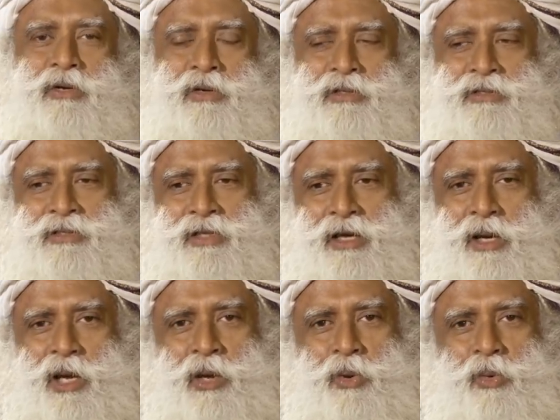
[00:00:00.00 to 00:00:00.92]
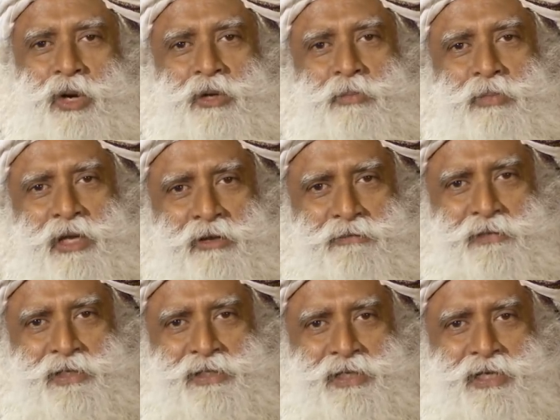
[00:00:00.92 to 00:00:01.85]
because what
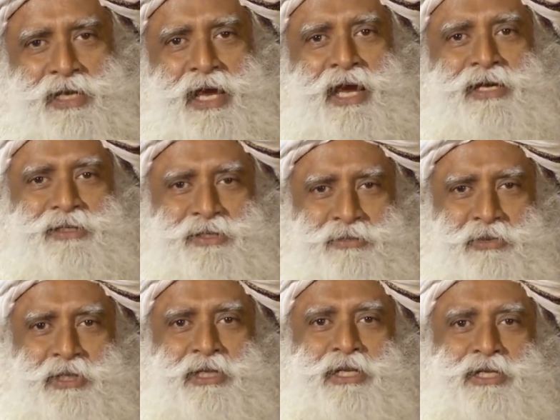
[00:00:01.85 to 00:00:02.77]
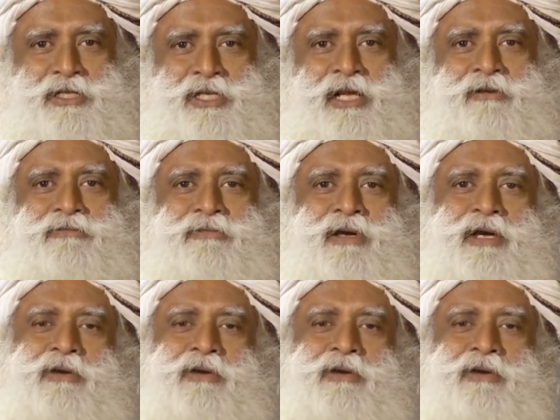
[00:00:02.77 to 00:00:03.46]
benefits it has within itself,